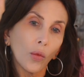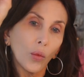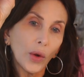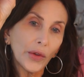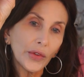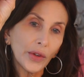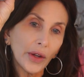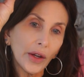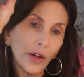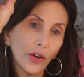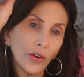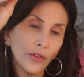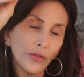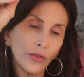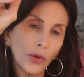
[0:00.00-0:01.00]
wasn't
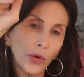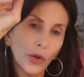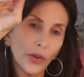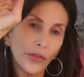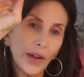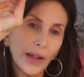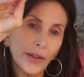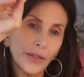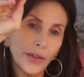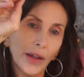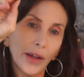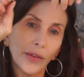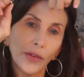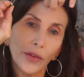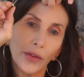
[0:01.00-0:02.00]
here for
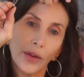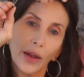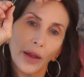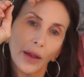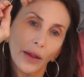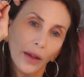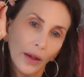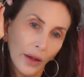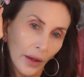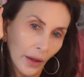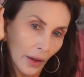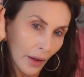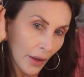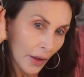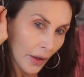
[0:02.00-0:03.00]
Valentine's Day.
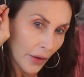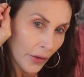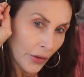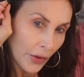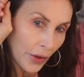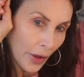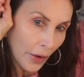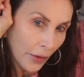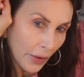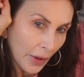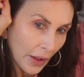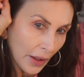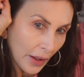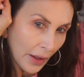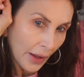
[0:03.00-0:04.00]
So
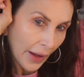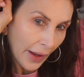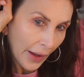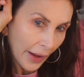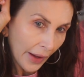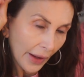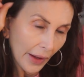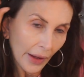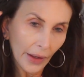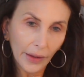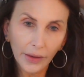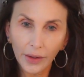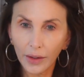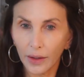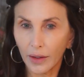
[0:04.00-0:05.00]
he
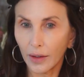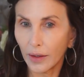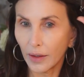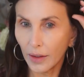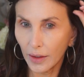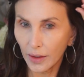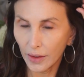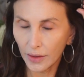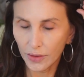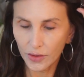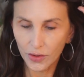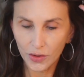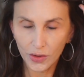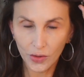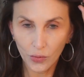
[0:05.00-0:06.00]
had
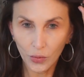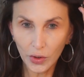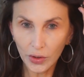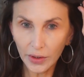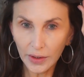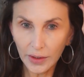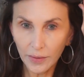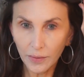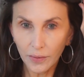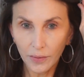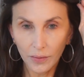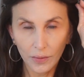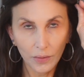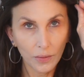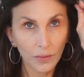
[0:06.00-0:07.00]
some really
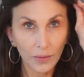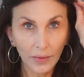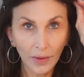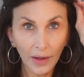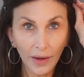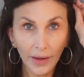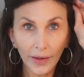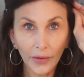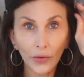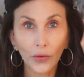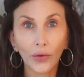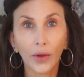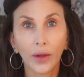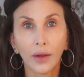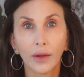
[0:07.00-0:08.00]

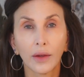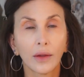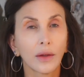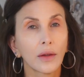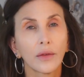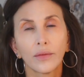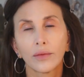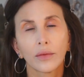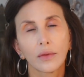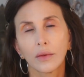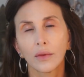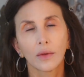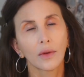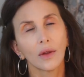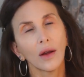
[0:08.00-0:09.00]
nice,
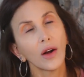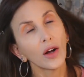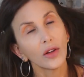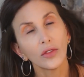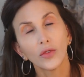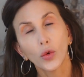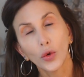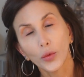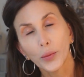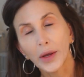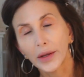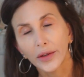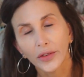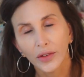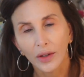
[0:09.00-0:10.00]
all of Orbe
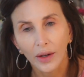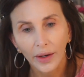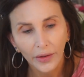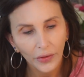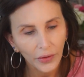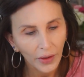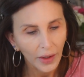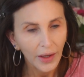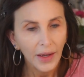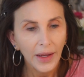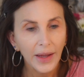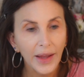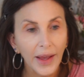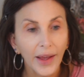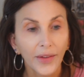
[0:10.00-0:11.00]
is nice.
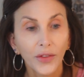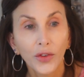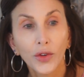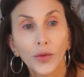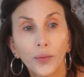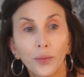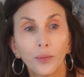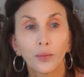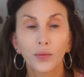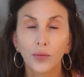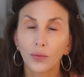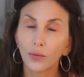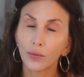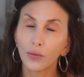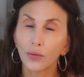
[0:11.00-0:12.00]
He had some
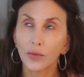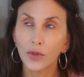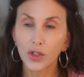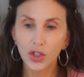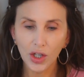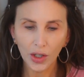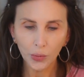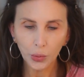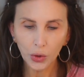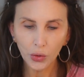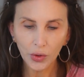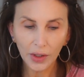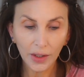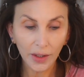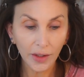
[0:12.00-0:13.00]

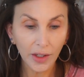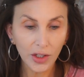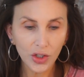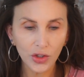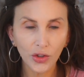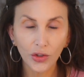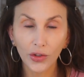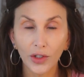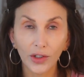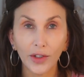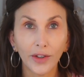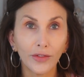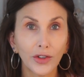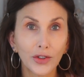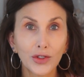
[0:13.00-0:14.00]
shampoo and conditioner
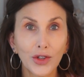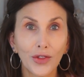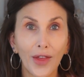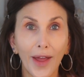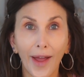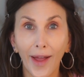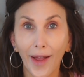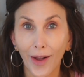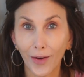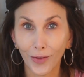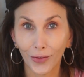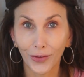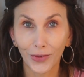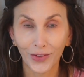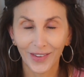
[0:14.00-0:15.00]
delivered to the
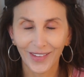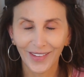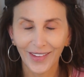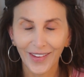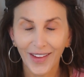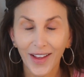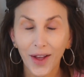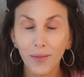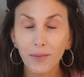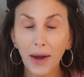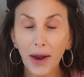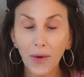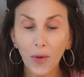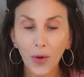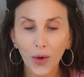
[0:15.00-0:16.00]
house
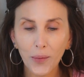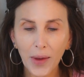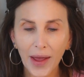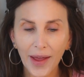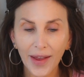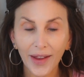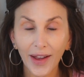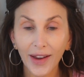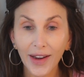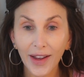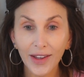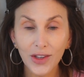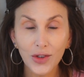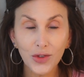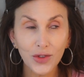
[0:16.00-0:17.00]
by Orbe. And
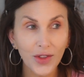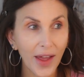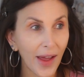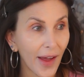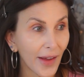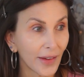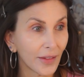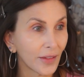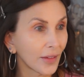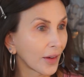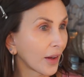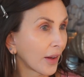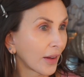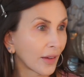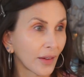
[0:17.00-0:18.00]
I used that
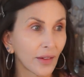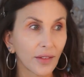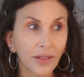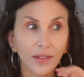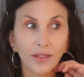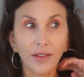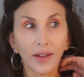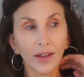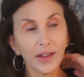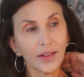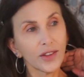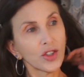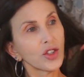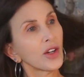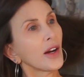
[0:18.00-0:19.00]
in
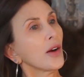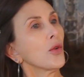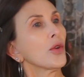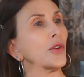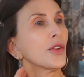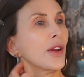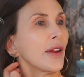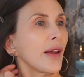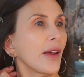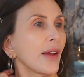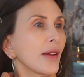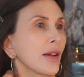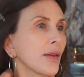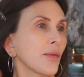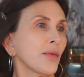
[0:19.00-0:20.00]
the shower
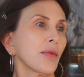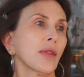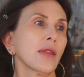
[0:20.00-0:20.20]
today.